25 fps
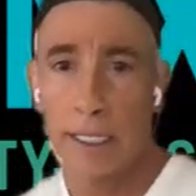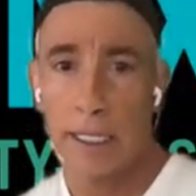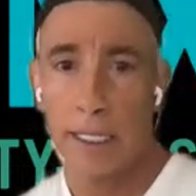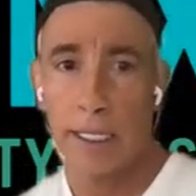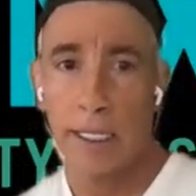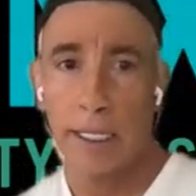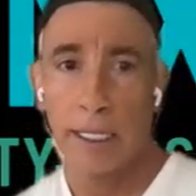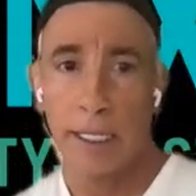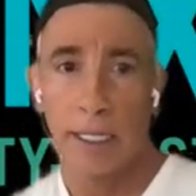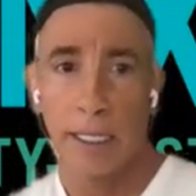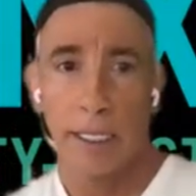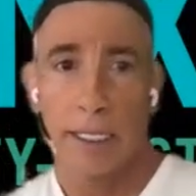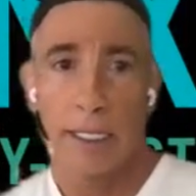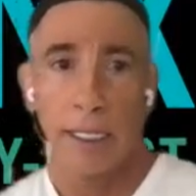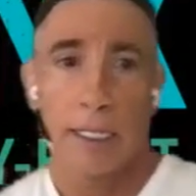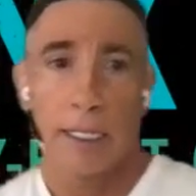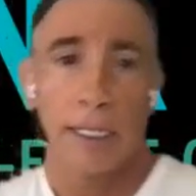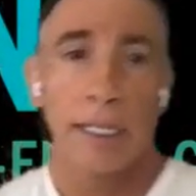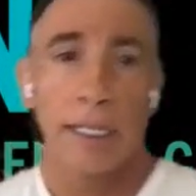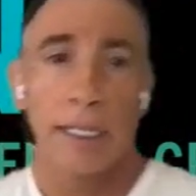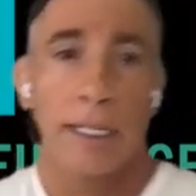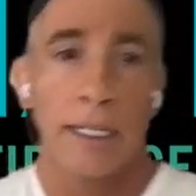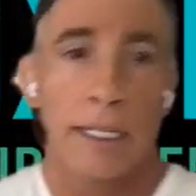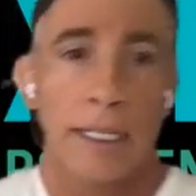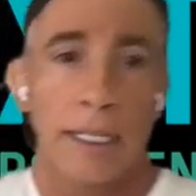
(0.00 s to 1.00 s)

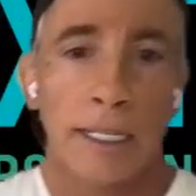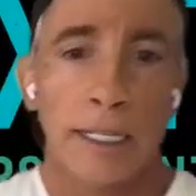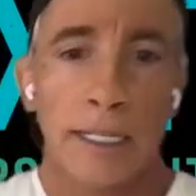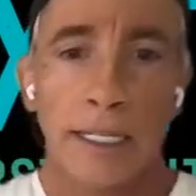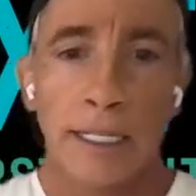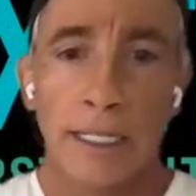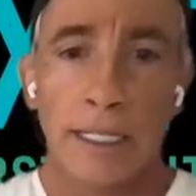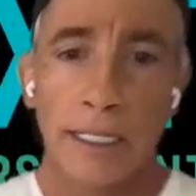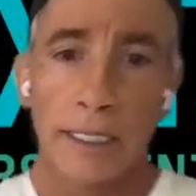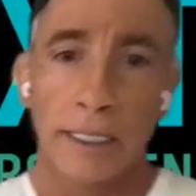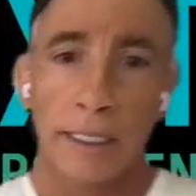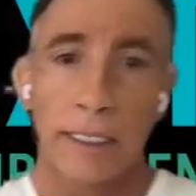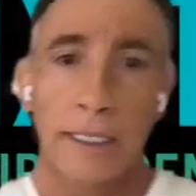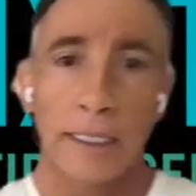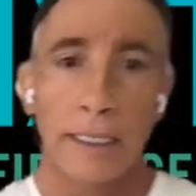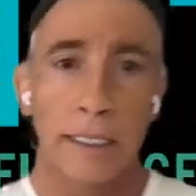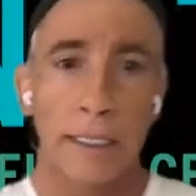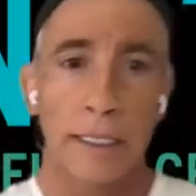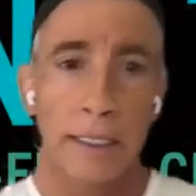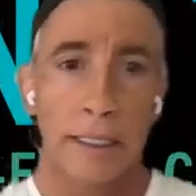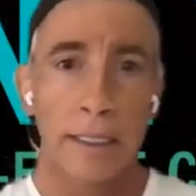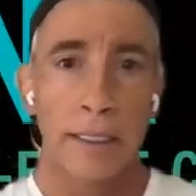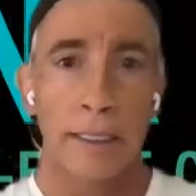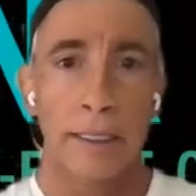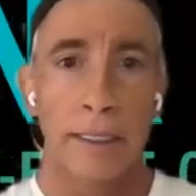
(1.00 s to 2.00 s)

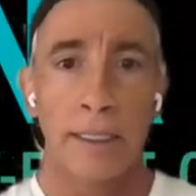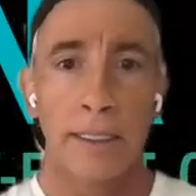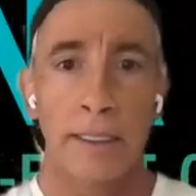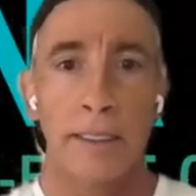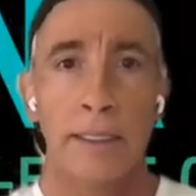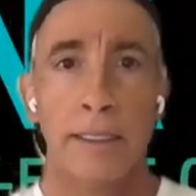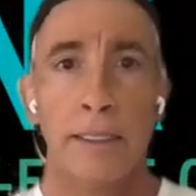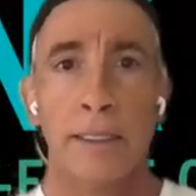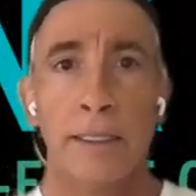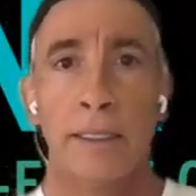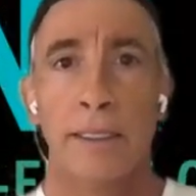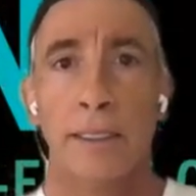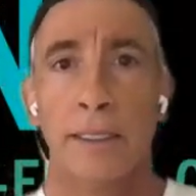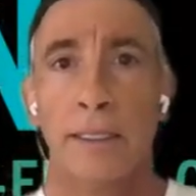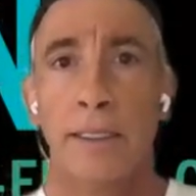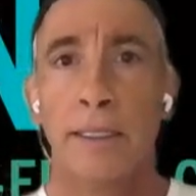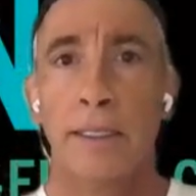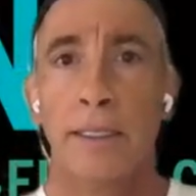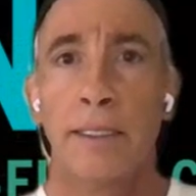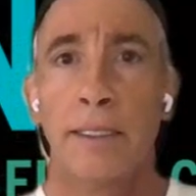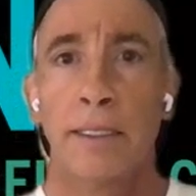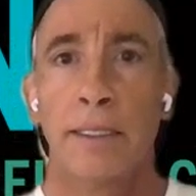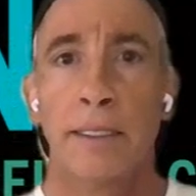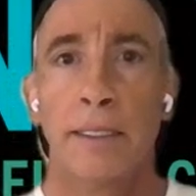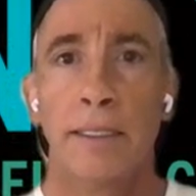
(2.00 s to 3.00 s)

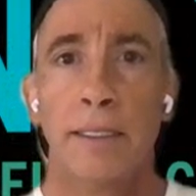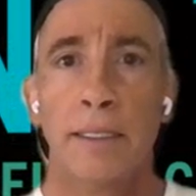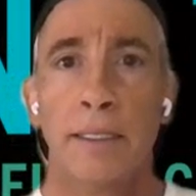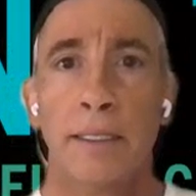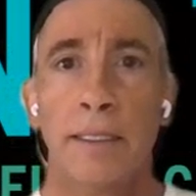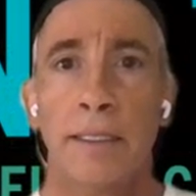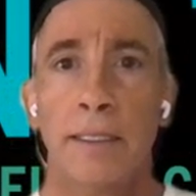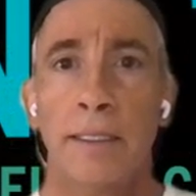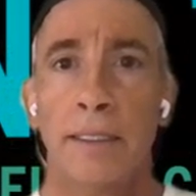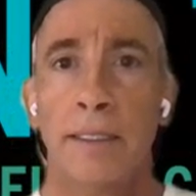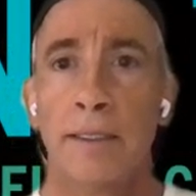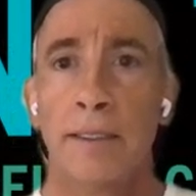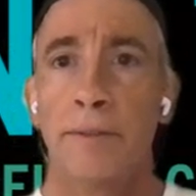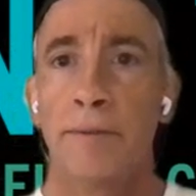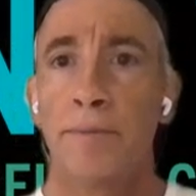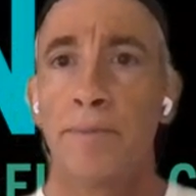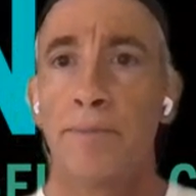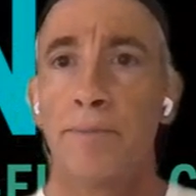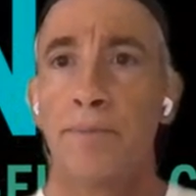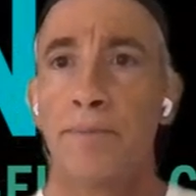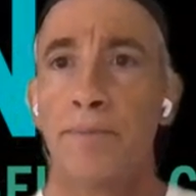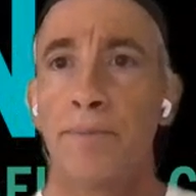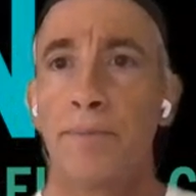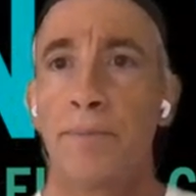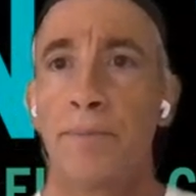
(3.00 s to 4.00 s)

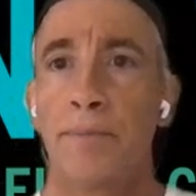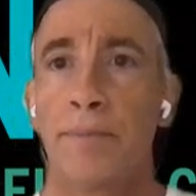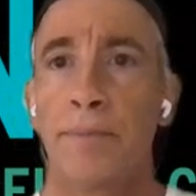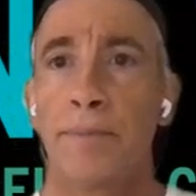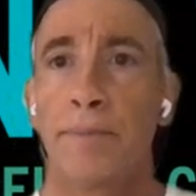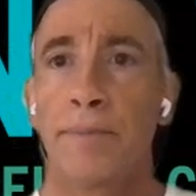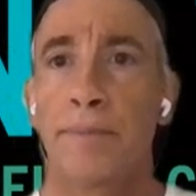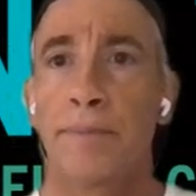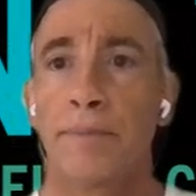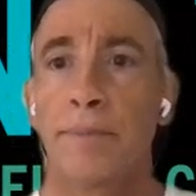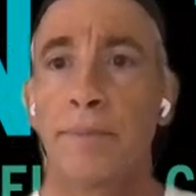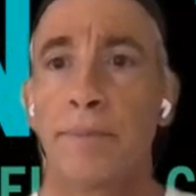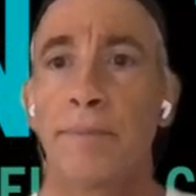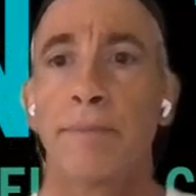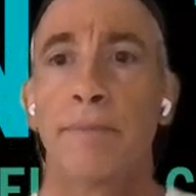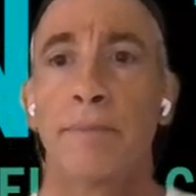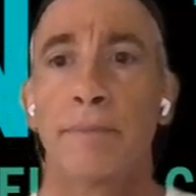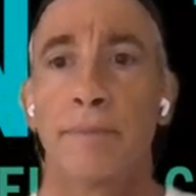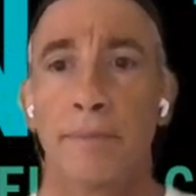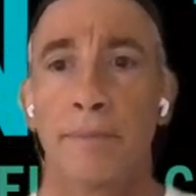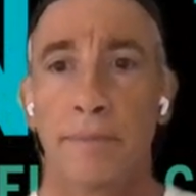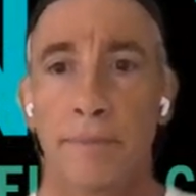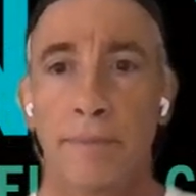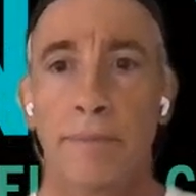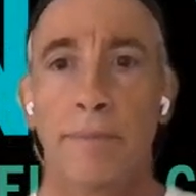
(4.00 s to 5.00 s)

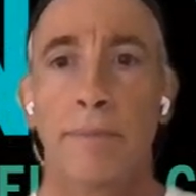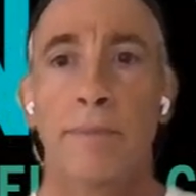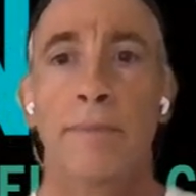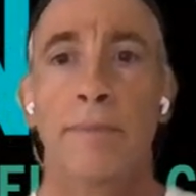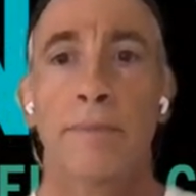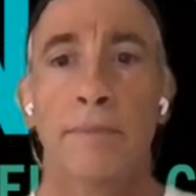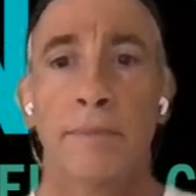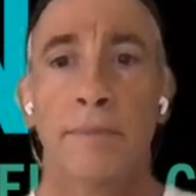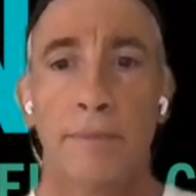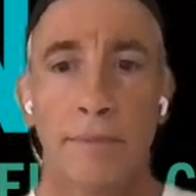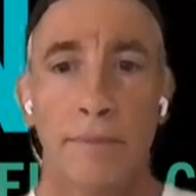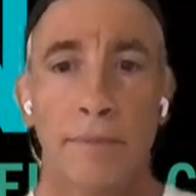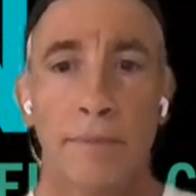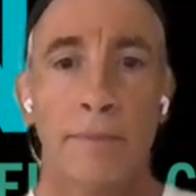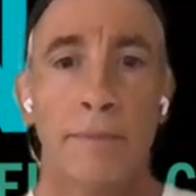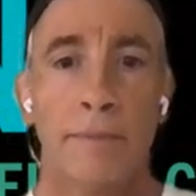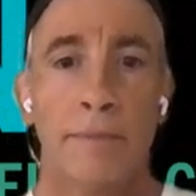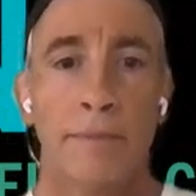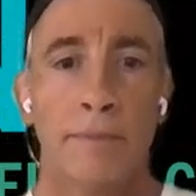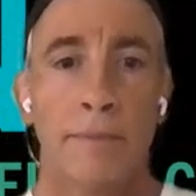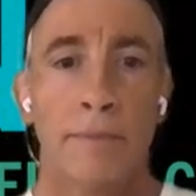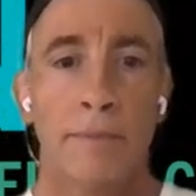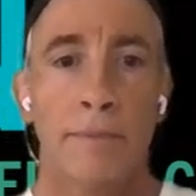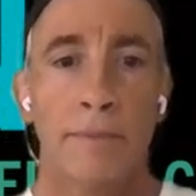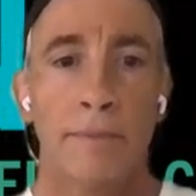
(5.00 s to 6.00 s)

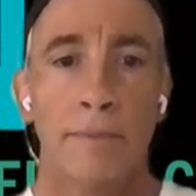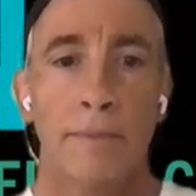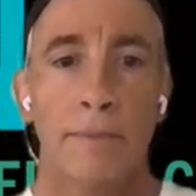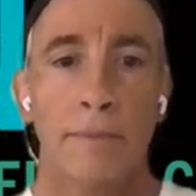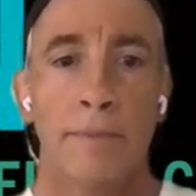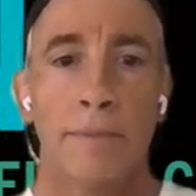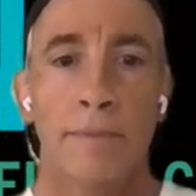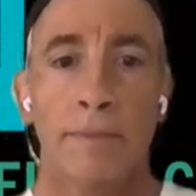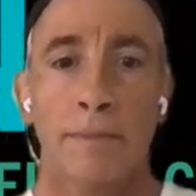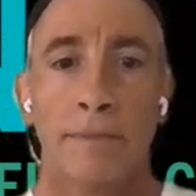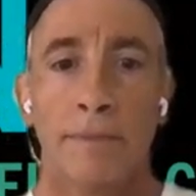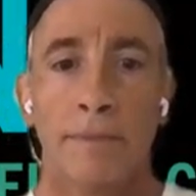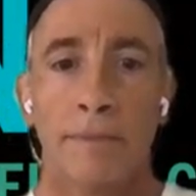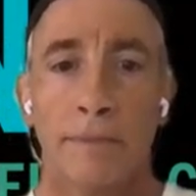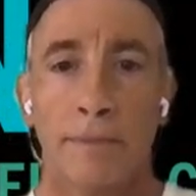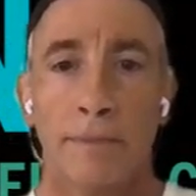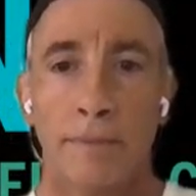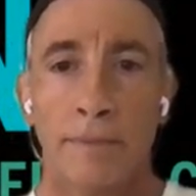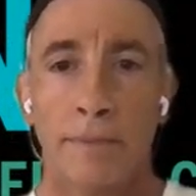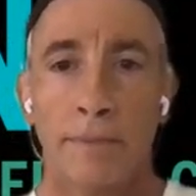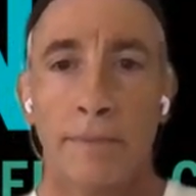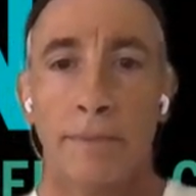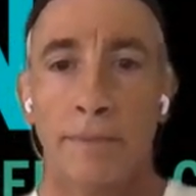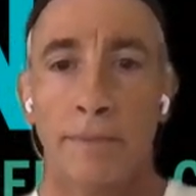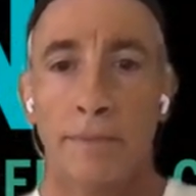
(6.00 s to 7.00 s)

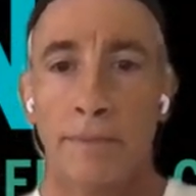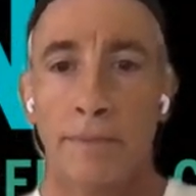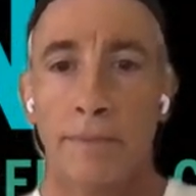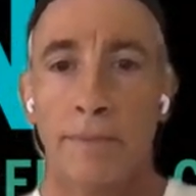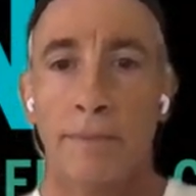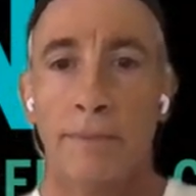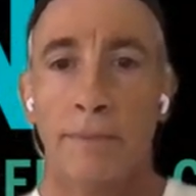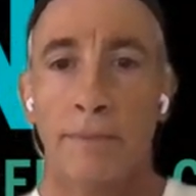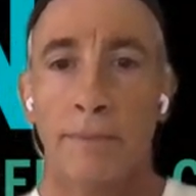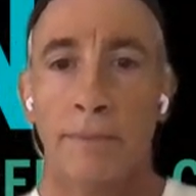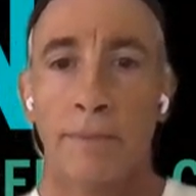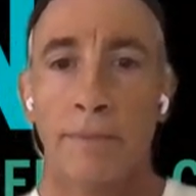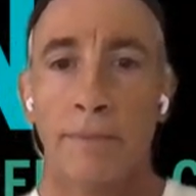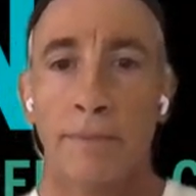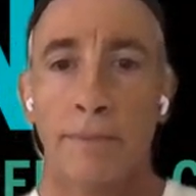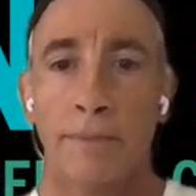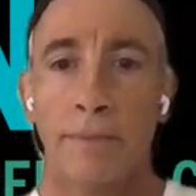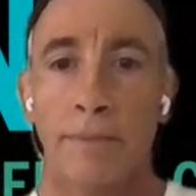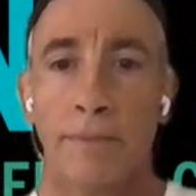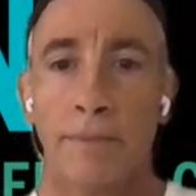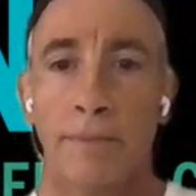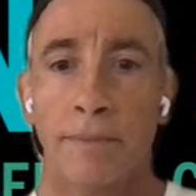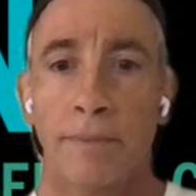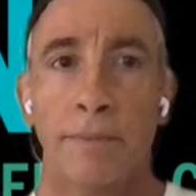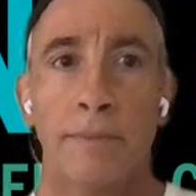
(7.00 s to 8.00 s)
(not speaking)